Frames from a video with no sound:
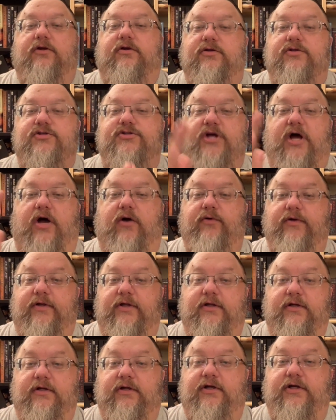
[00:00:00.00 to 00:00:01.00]
So,
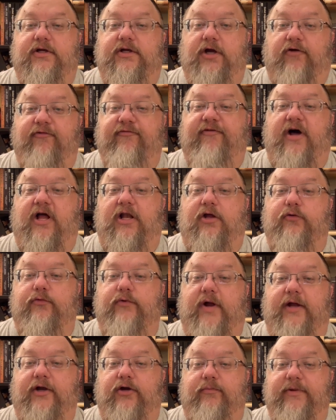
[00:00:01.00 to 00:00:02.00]
go follow
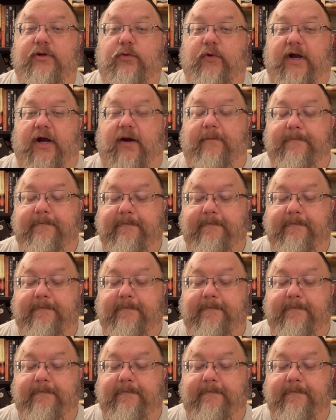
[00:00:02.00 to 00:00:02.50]
Writer Beware.